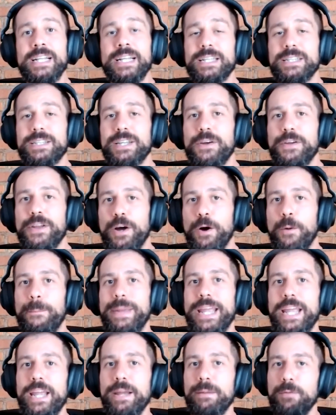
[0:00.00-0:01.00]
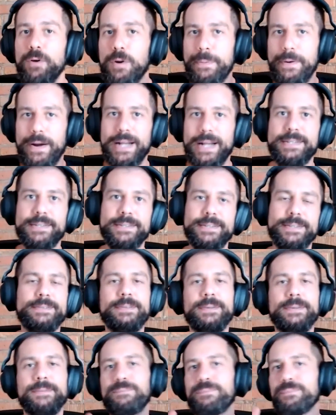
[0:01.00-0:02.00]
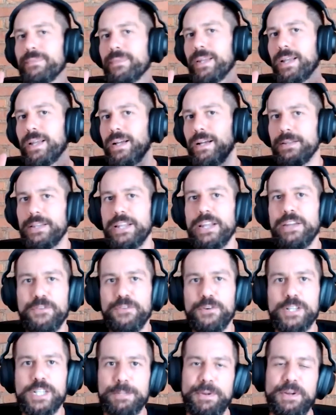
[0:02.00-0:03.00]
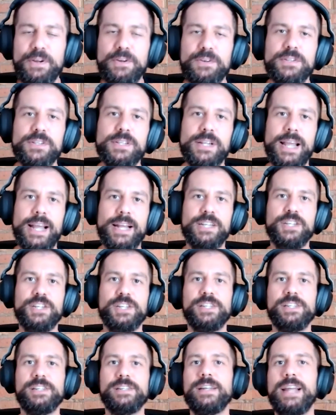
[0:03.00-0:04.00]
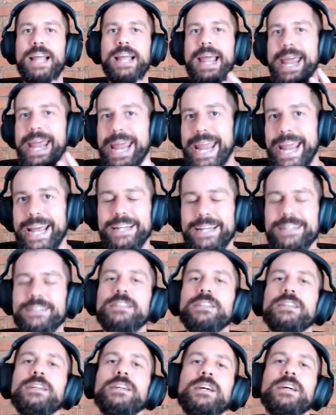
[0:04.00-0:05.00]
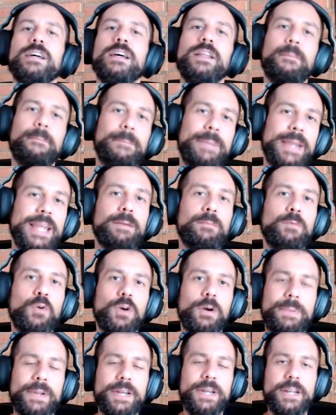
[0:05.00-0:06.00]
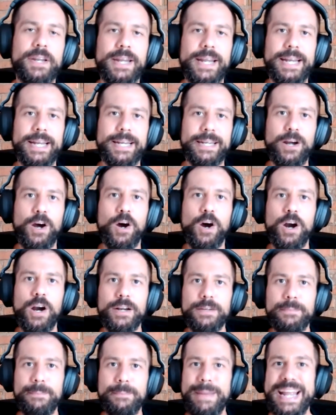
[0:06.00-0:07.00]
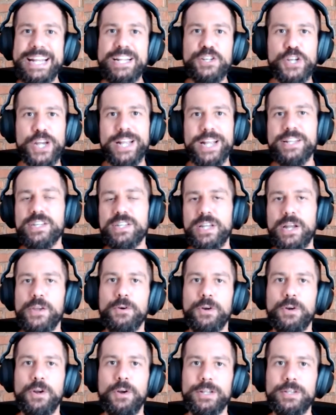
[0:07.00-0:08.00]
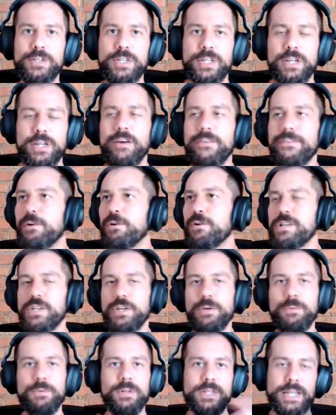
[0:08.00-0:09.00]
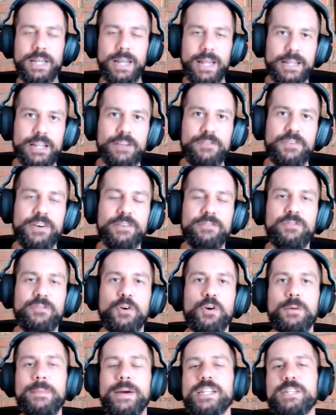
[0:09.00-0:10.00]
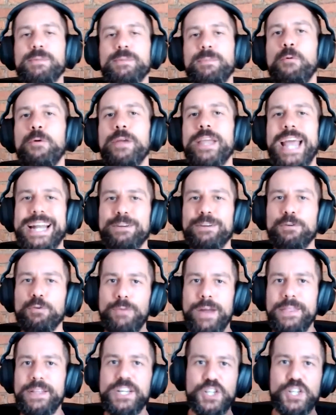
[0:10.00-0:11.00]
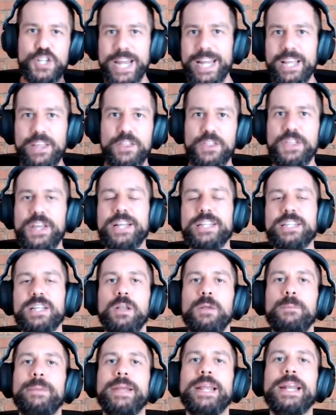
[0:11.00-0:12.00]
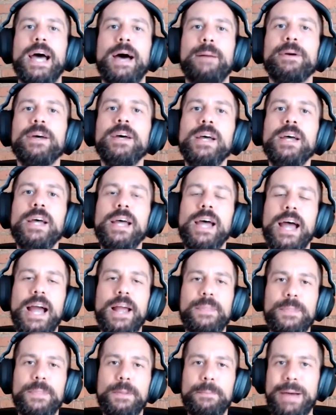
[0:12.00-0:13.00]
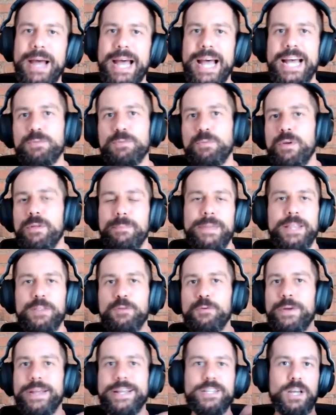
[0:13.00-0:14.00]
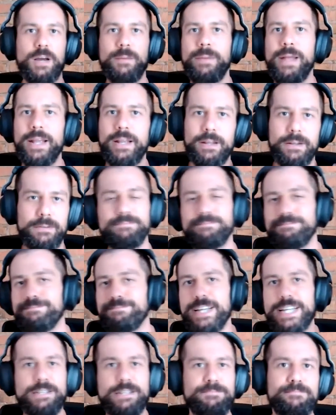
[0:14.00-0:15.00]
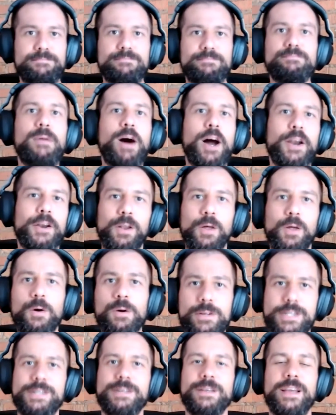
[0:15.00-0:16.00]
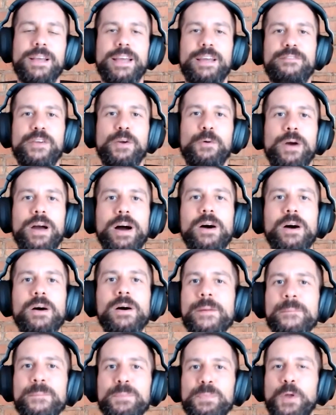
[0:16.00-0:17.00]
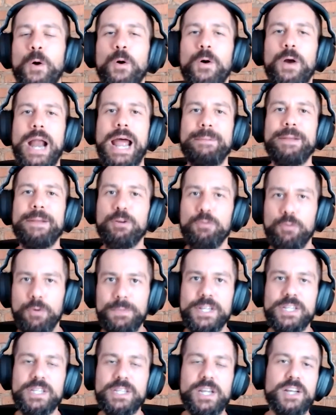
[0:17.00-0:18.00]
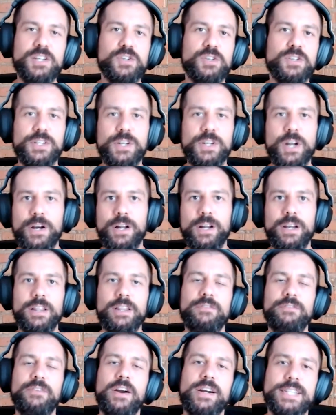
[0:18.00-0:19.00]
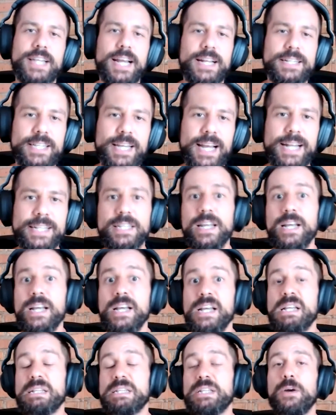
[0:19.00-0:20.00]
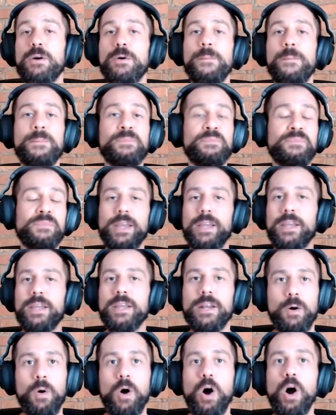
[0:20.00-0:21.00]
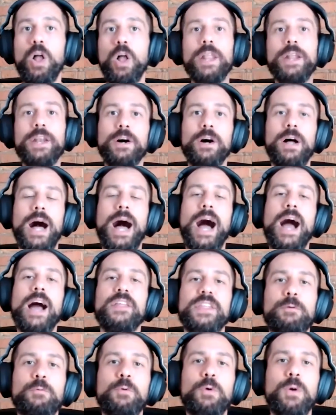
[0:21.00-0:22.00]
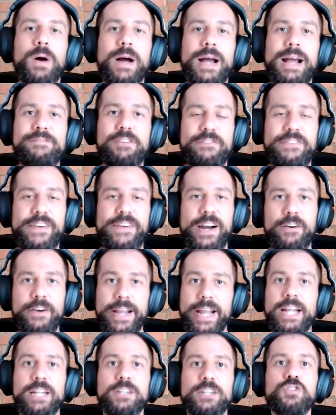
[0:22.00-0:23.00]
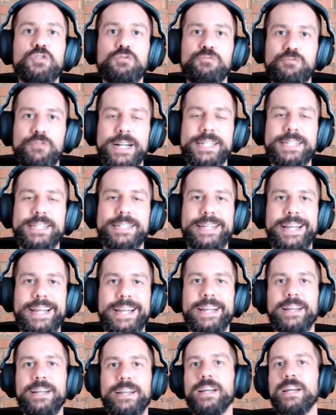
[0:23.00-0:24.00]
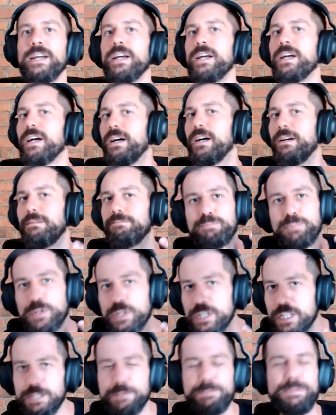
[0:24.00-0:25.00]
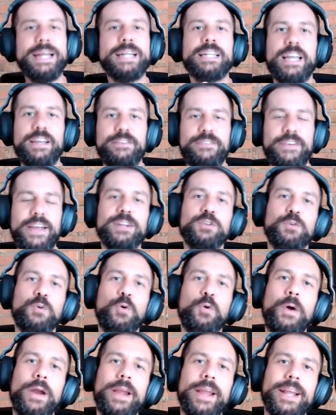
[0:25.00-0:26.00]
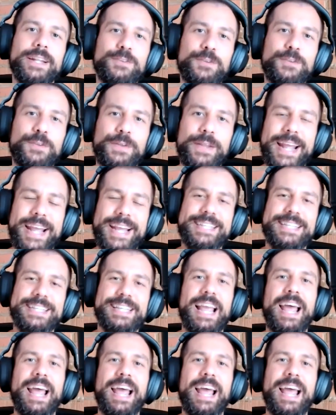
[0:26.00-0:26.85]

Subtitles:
So, being more present, different speaker selection, and being more opinionated are the main changes that you're going to see. Of course, you will see like different formats, but we had already shaken things a little bit up in the past with me doing some like these monologues, if you will, or having group discussions, not only the fireside chats. So, all in all, I think we'll have a very interesting perspective into going into the next